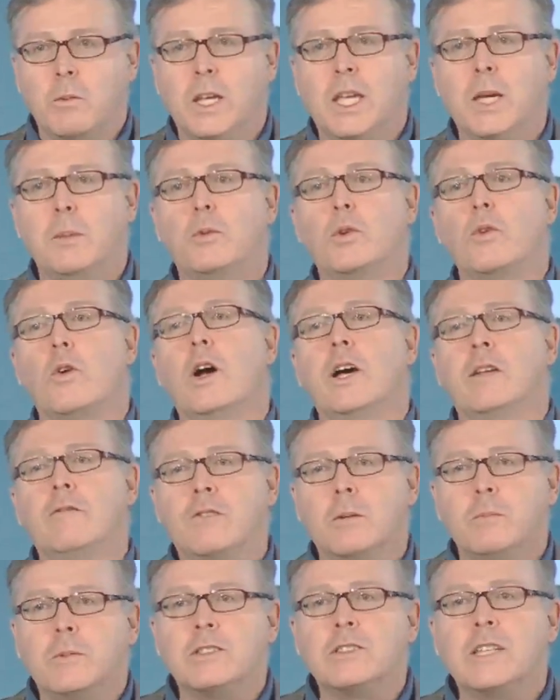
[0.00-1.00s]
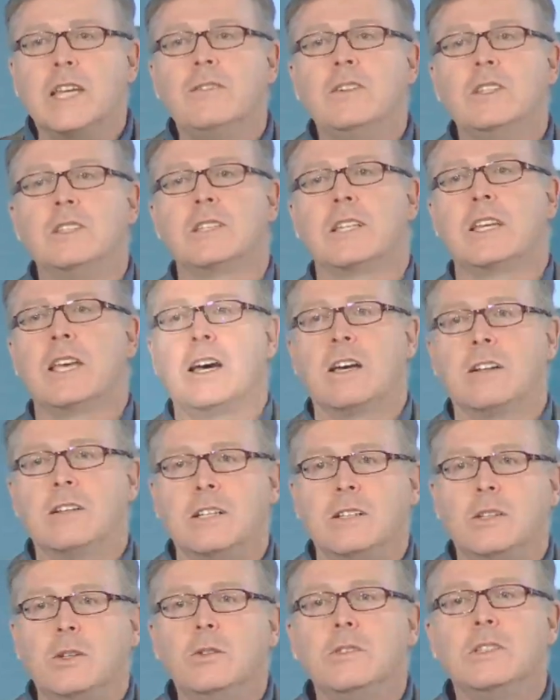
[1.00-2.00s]
we keep drawing from the savings account
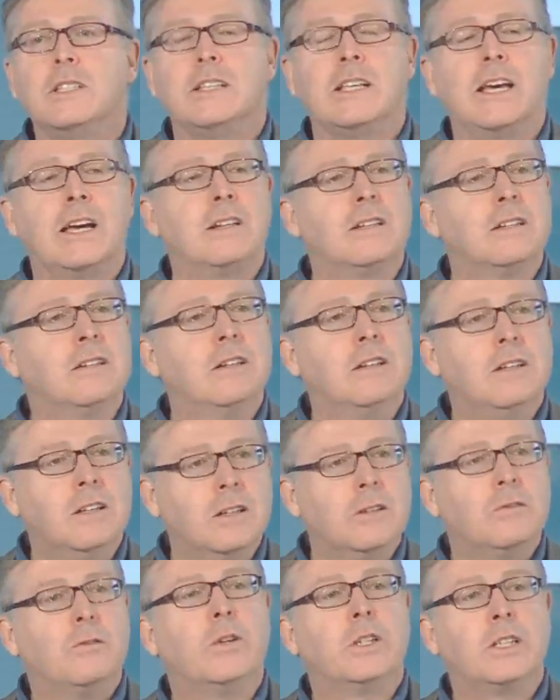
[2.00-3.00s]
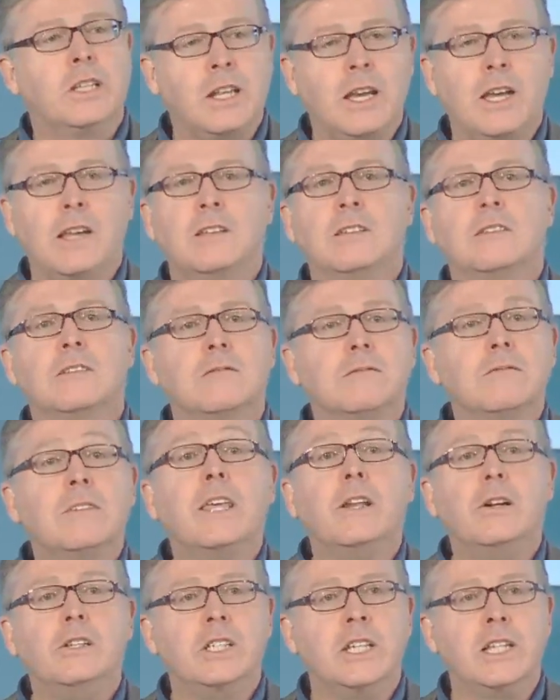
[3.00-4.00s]
and using that for today's
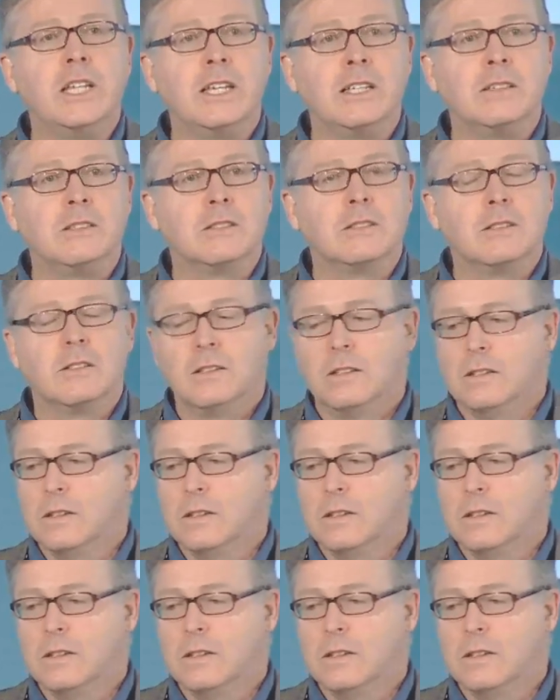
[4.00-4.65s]
energy needs.